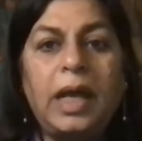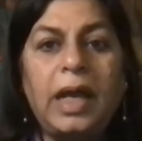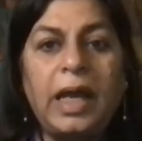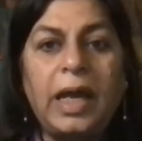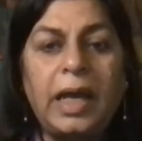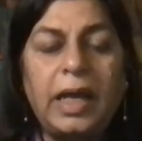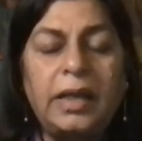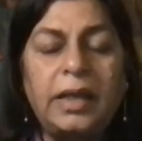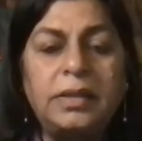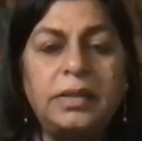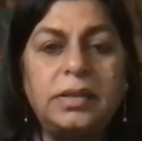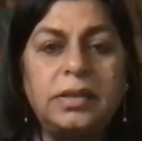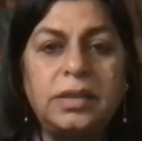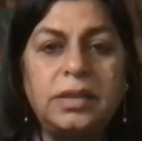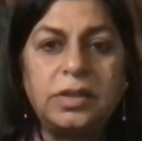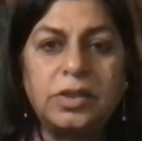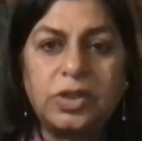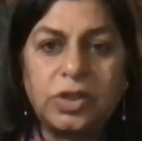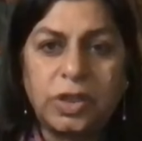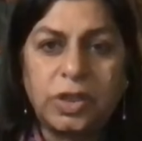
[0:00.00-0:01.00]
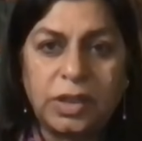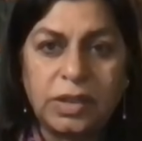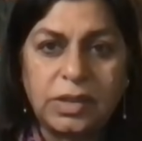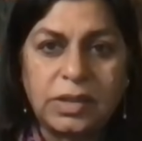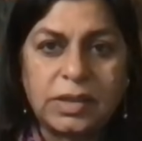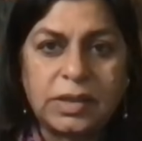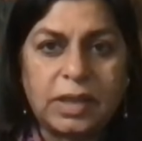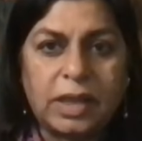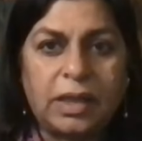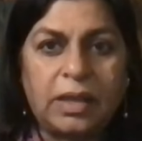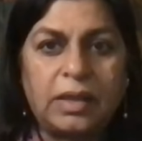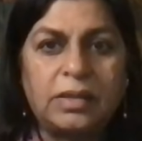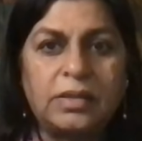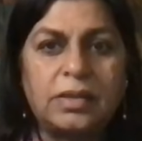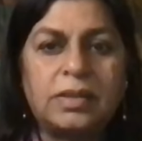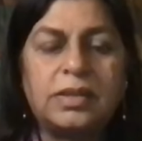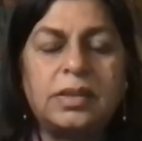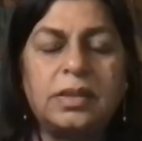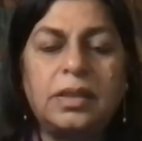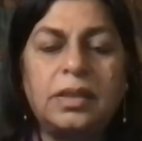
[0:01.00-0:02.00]
And she
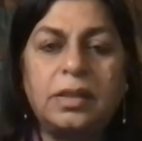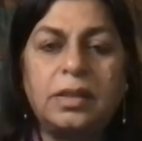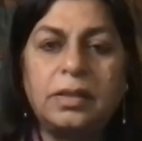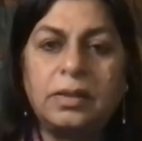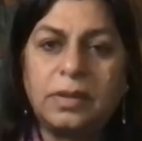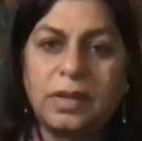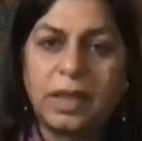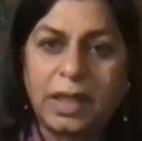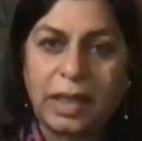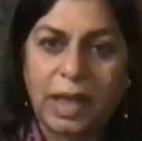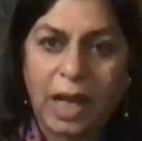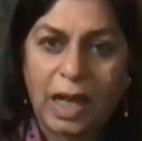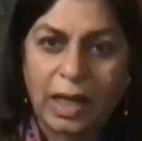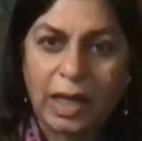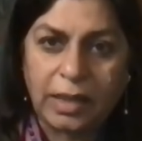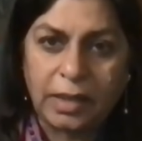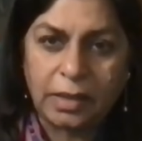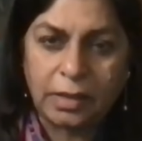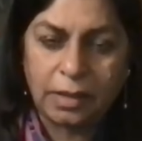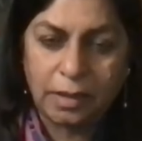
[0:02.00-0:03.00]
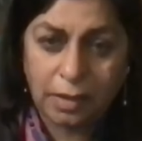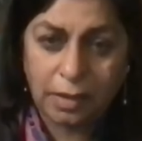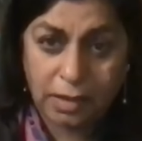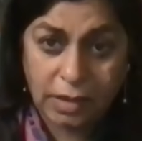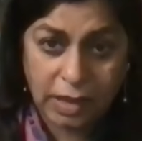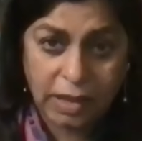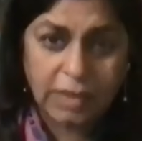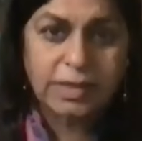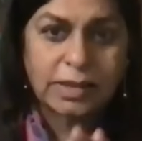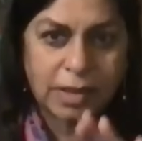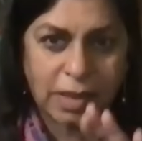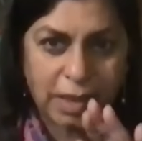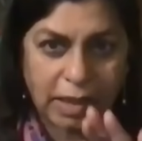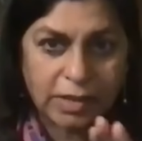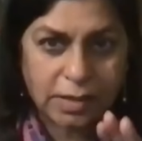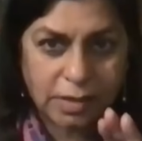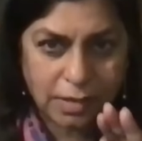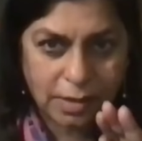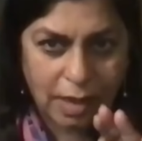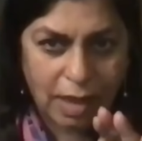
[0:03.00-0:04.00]
says that his
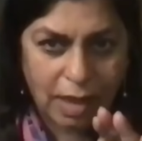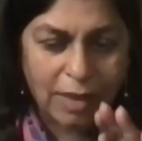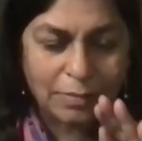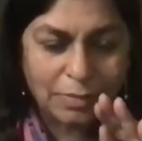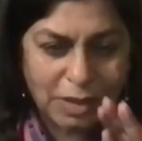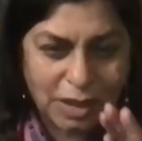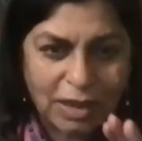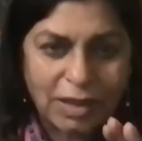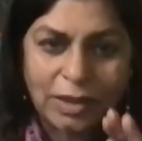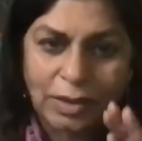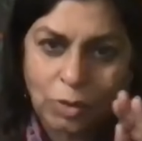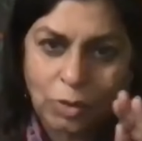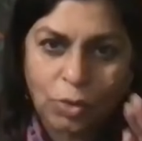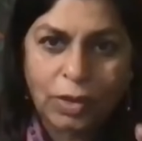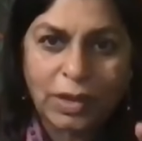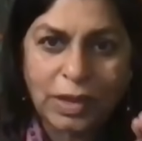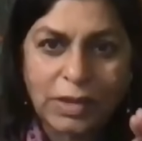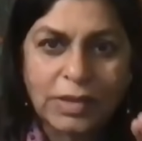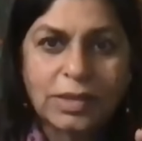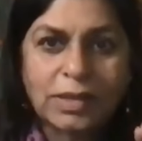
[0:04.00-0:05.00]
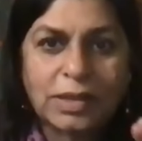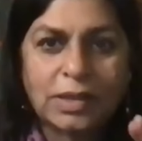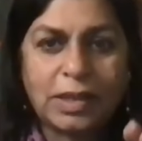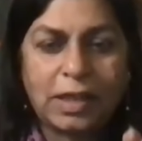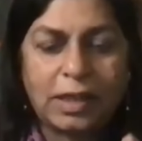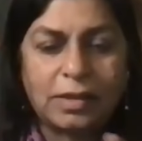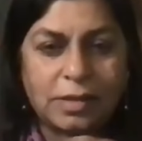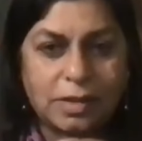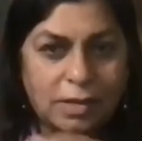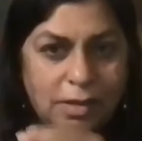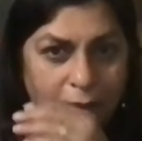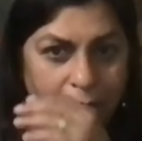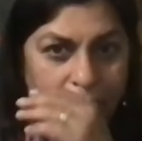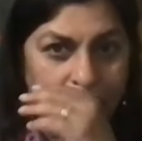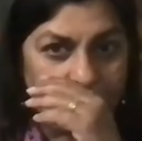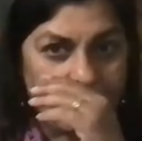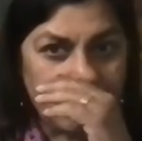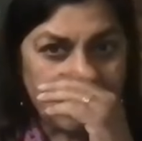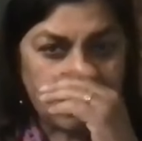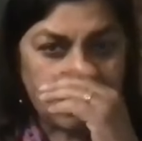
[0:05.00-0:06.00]
case, I'm telling you his case.
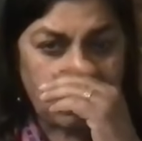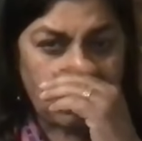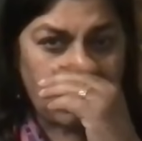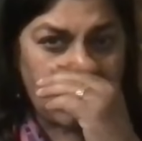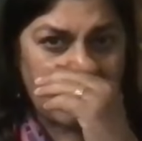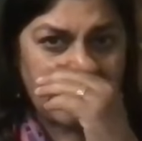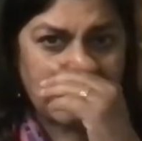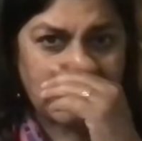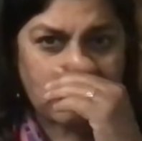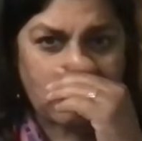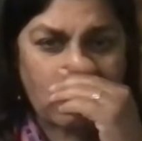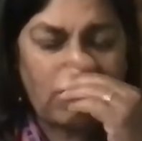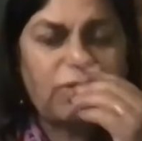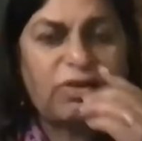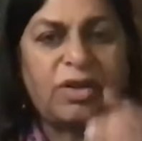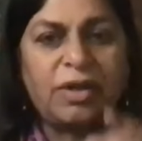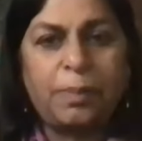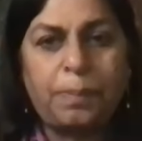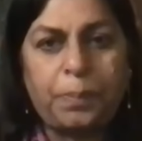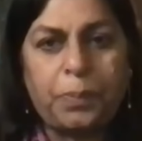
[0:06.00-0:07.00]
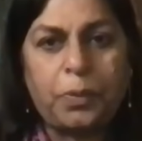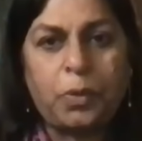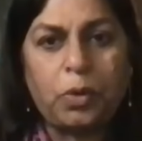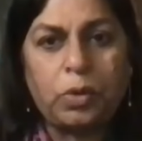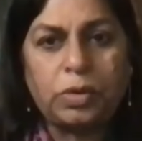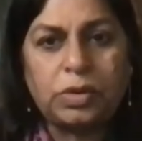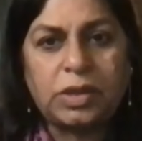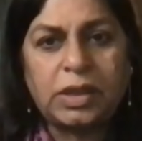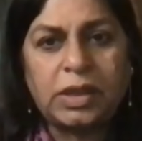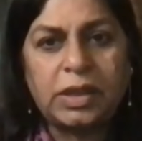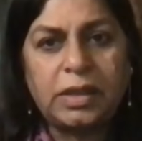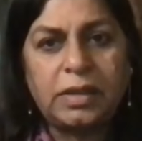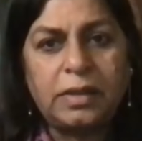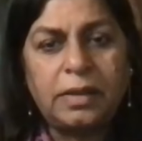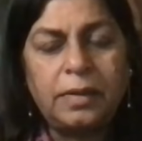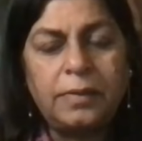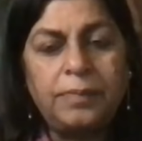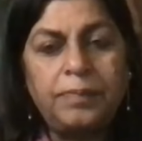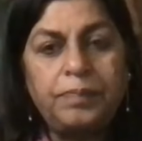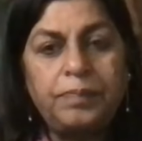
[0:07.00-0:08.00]
So what's got reported
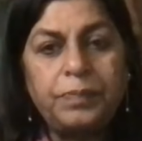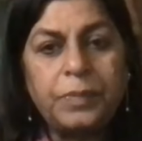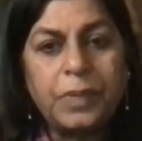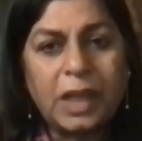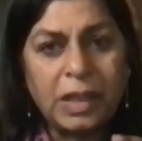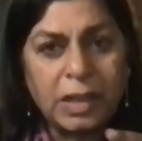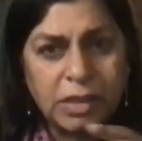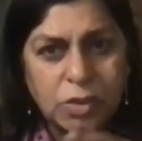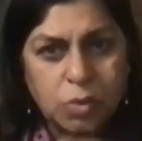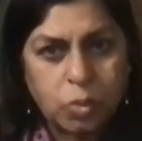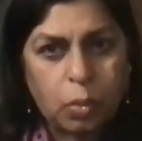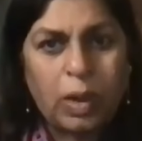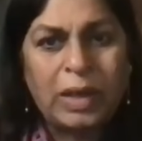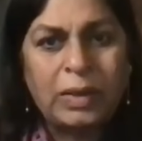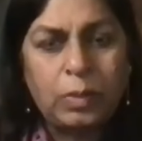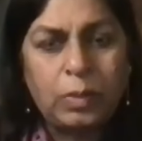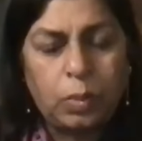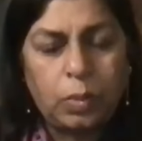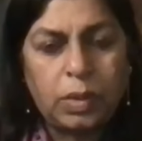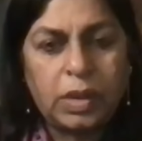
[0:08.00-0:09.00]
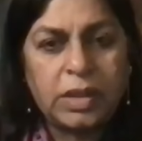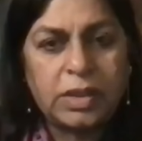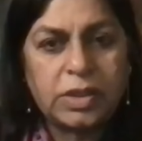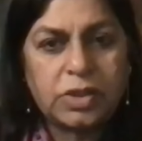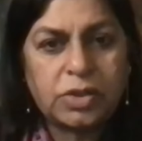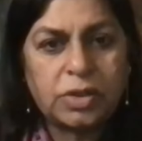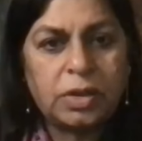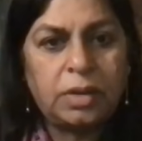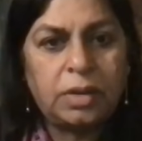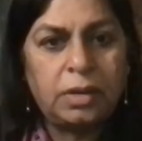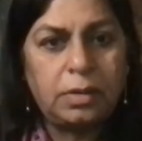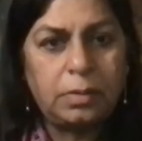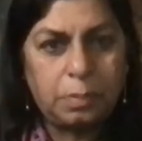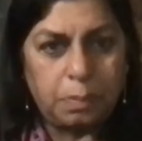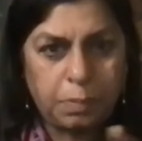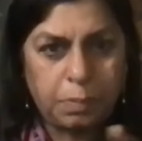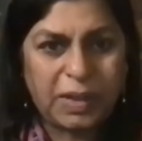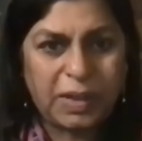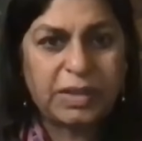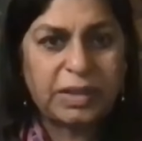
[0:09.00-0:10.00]
is one version,
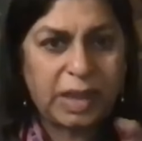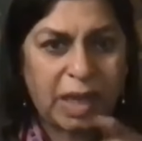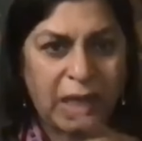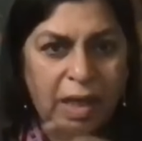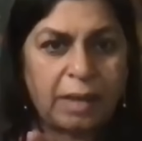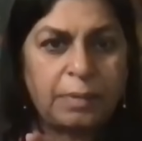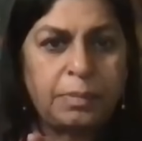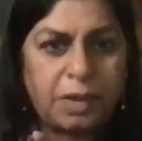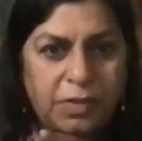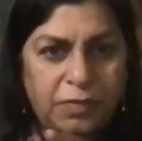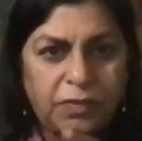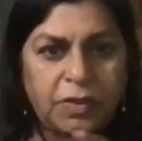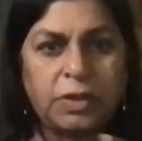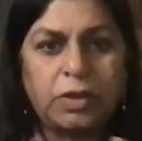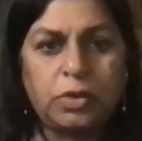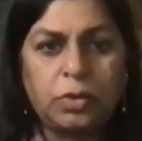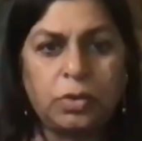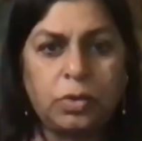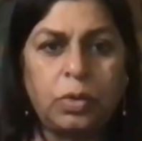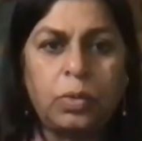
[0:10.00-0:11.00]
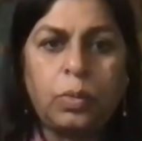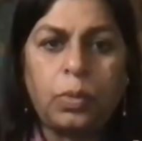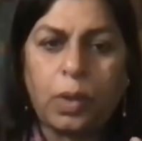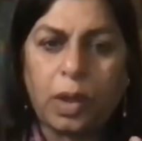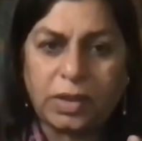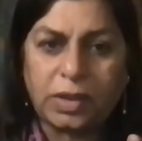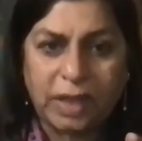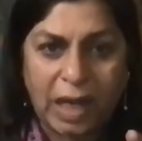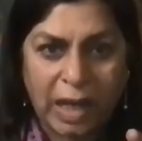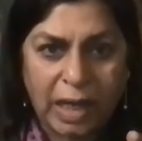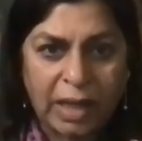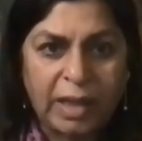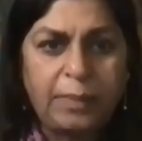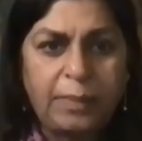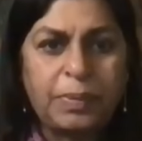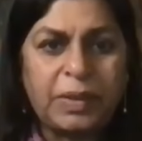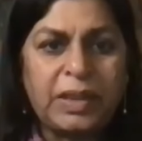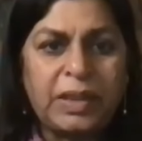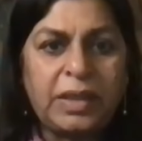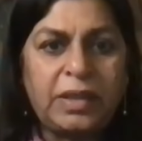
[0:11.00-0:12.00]
but I'm giving you what I
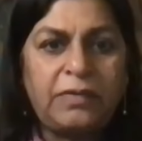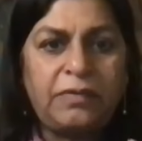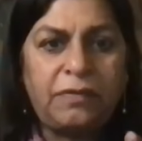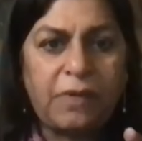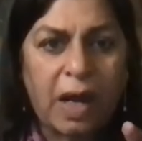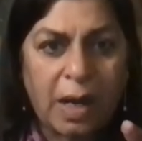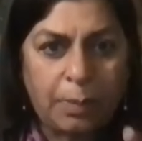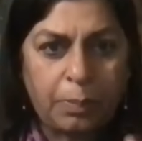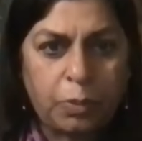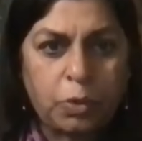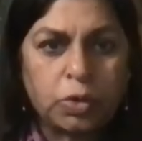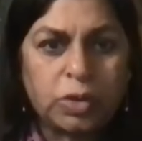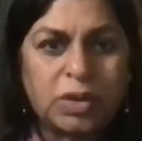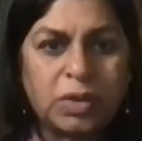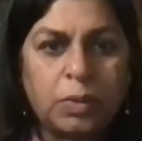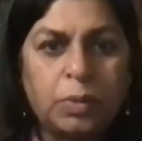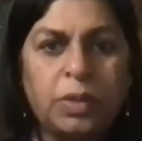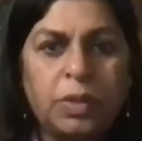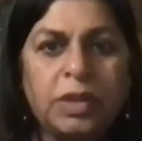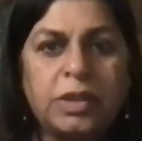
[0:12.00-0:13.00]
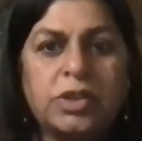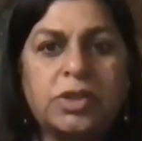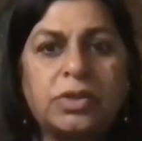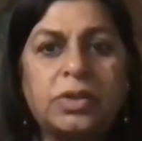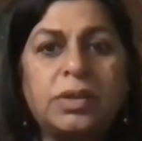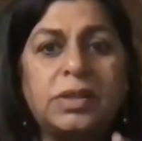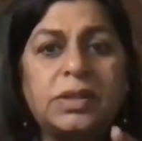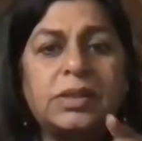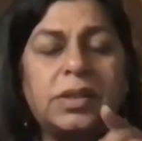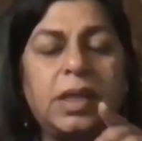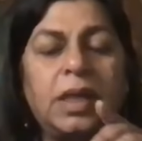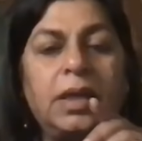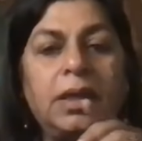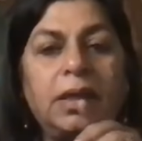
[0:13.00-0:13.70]
believe are both the versions.